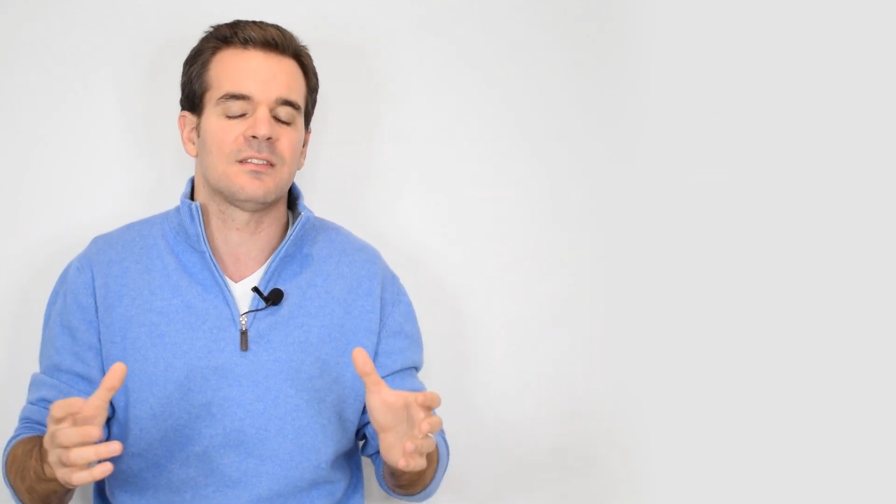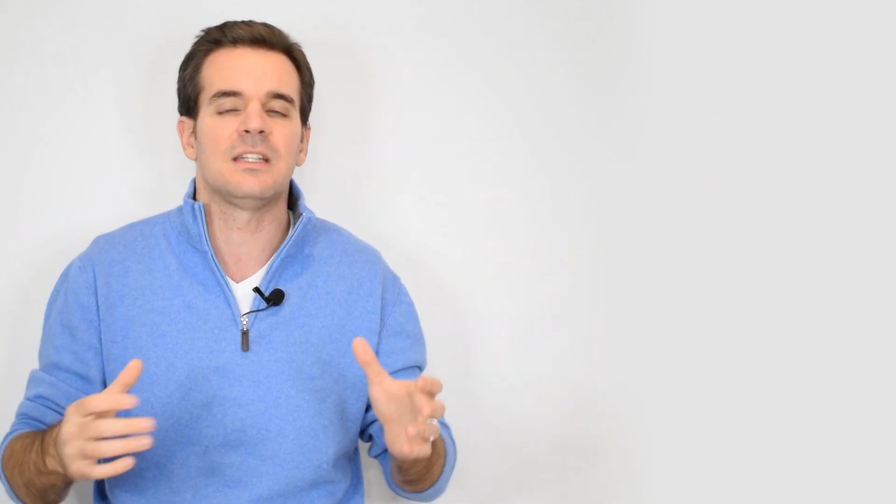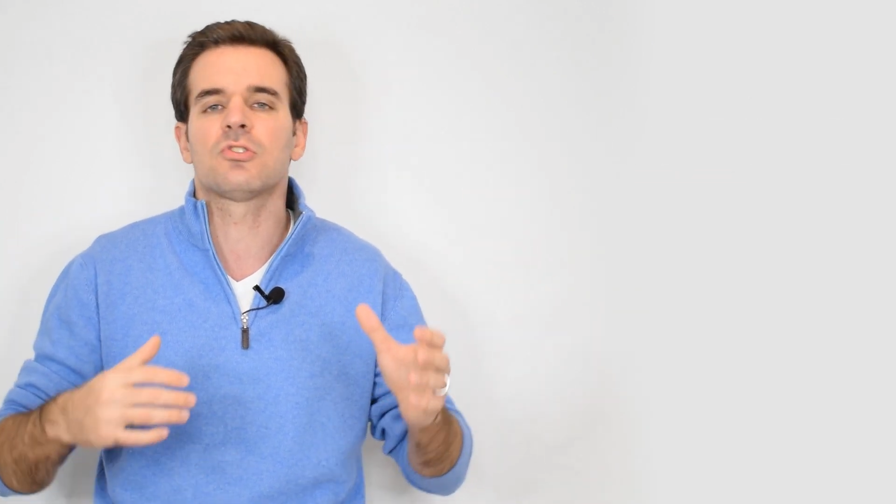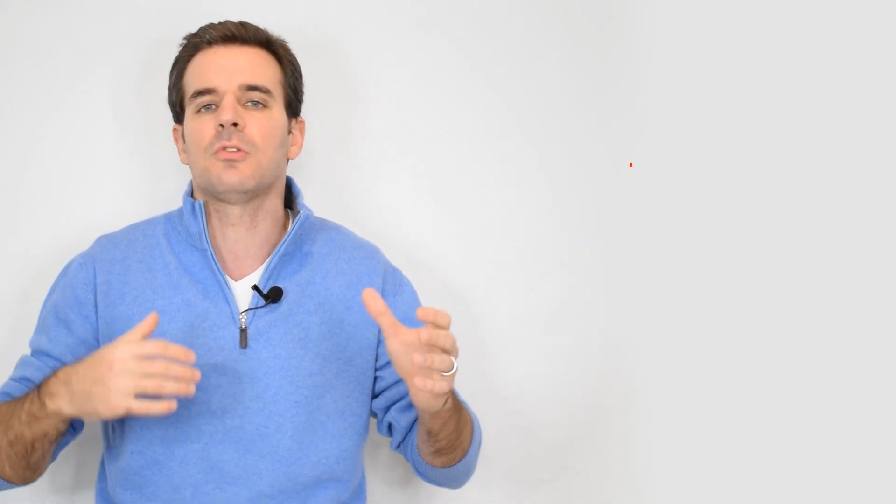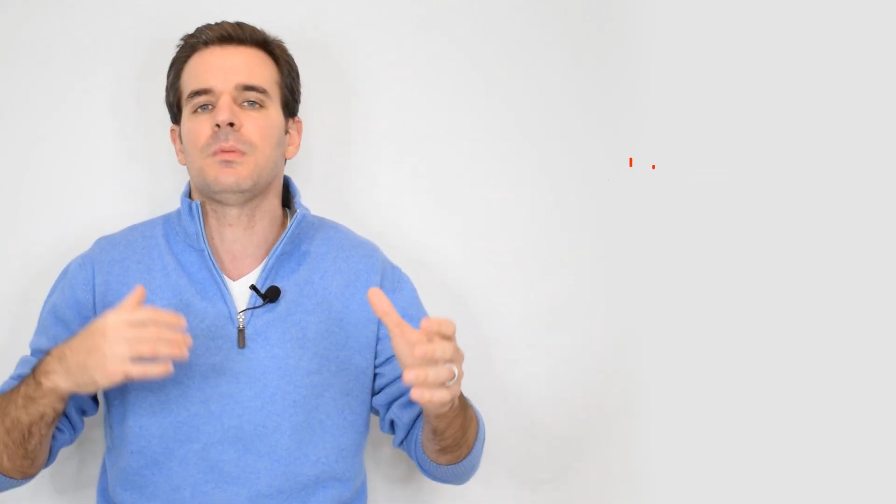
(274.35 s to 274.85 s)

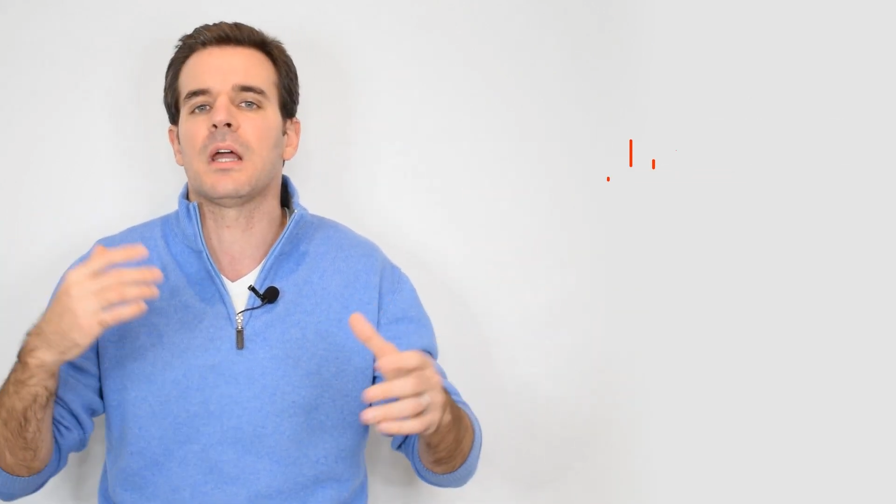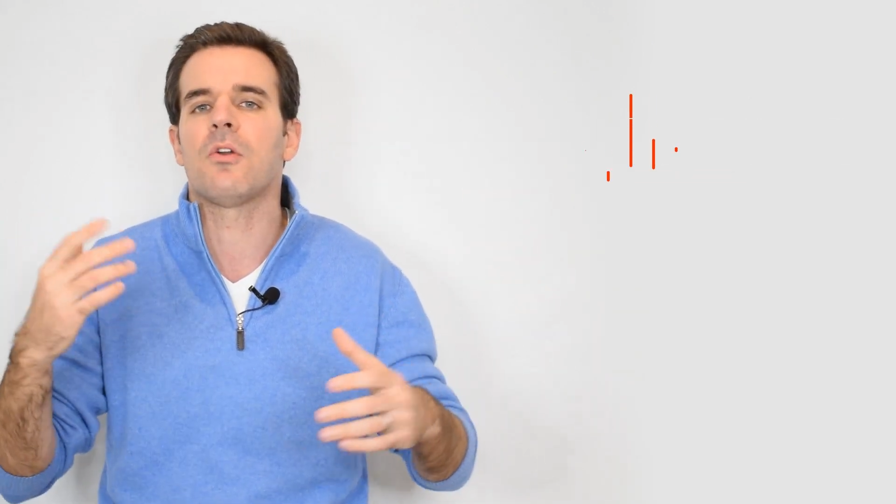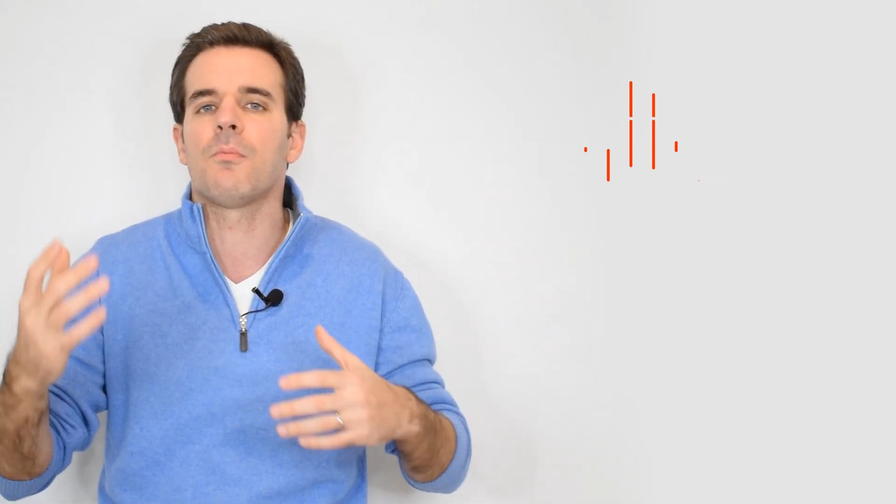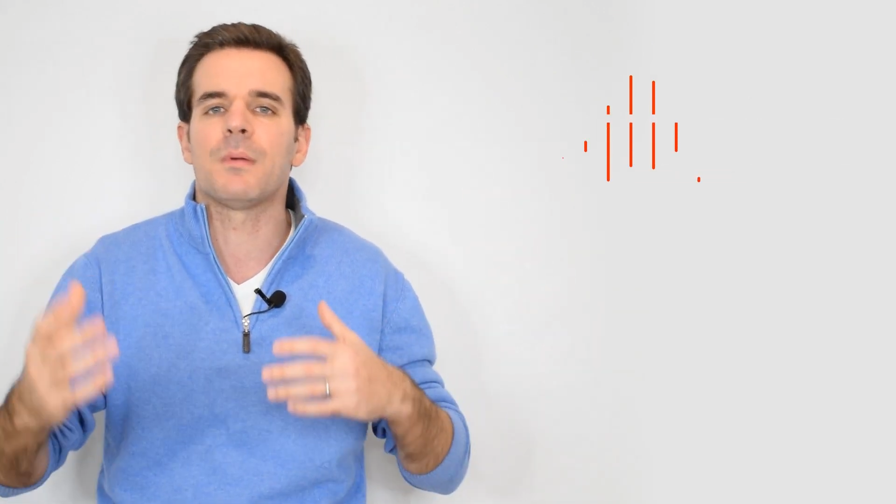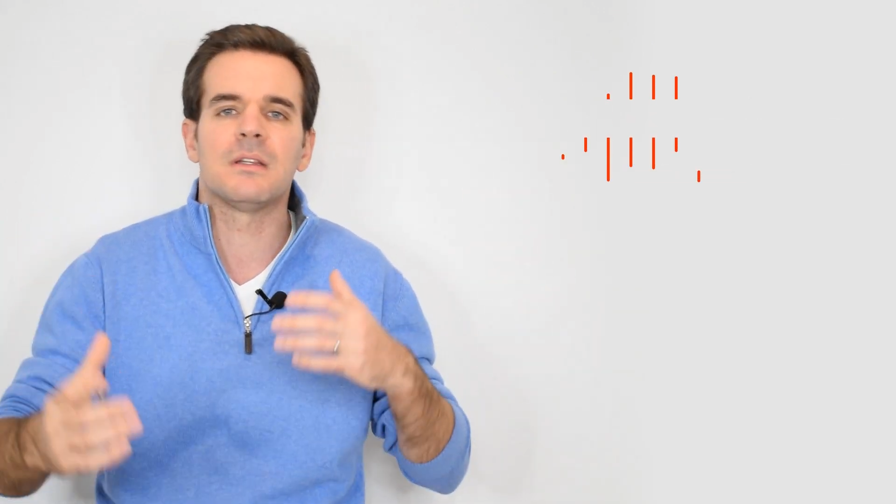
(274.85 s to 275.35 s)
This could be an
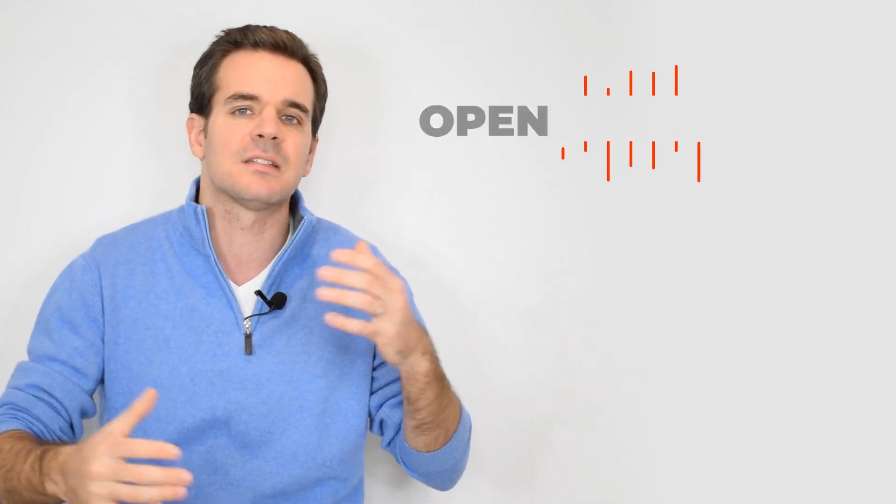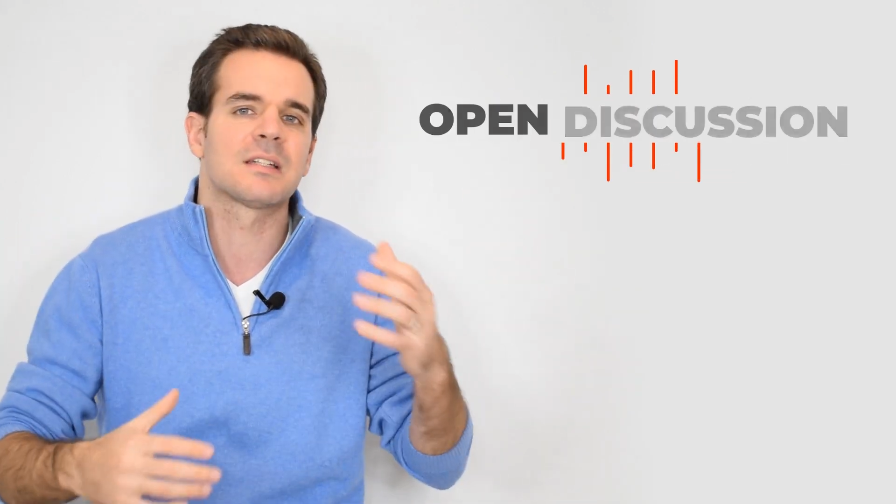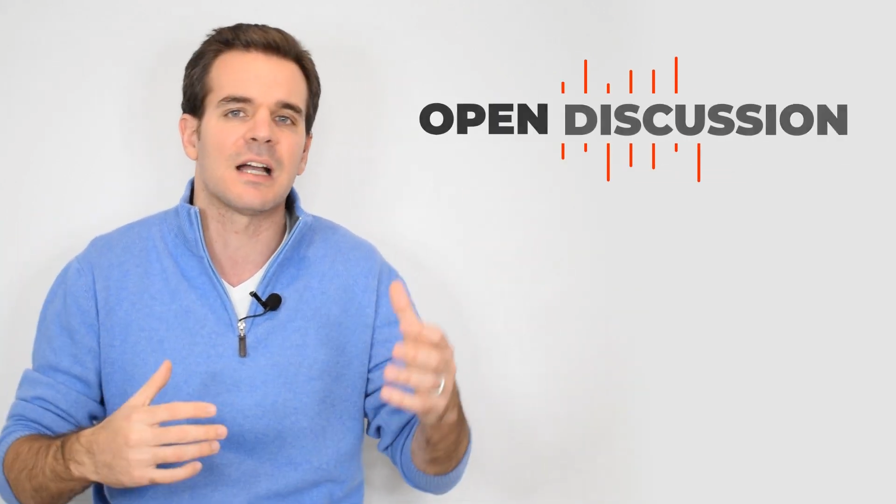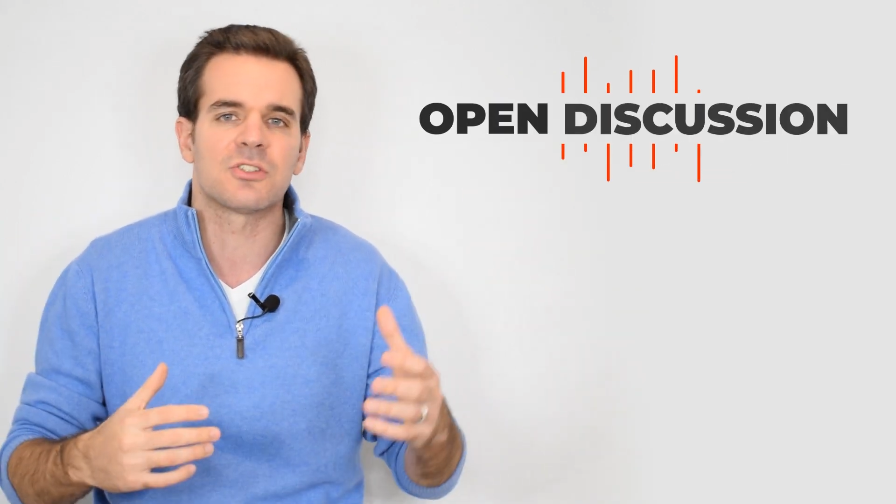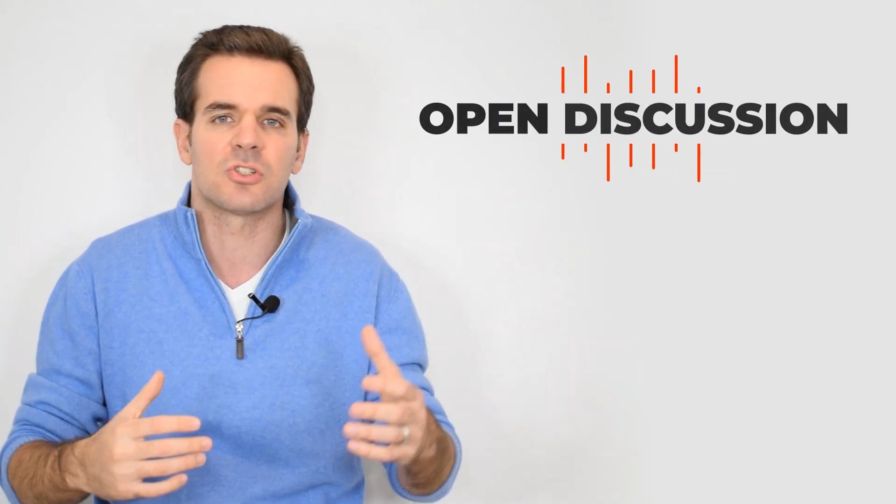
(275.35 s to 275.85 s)
open
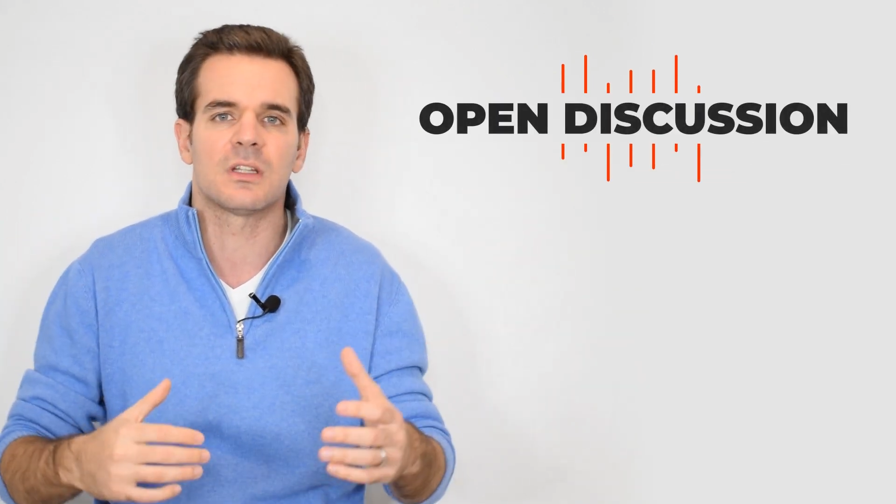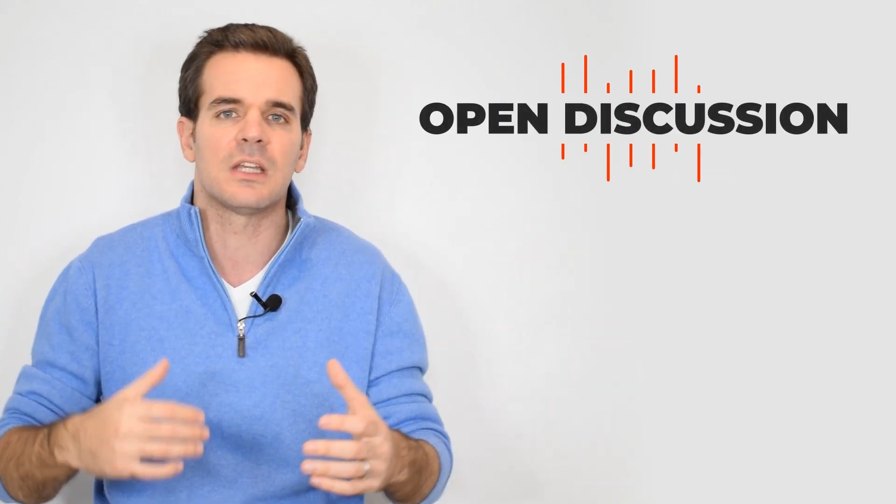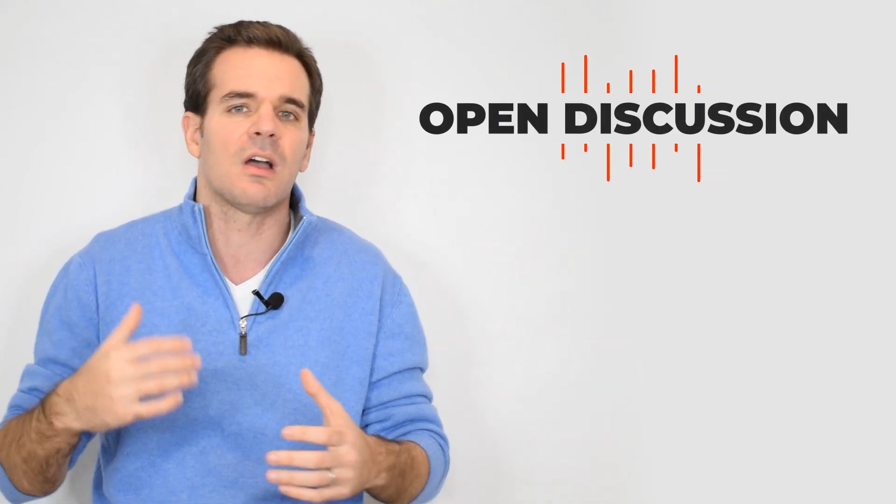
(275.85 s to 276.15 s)
discussion that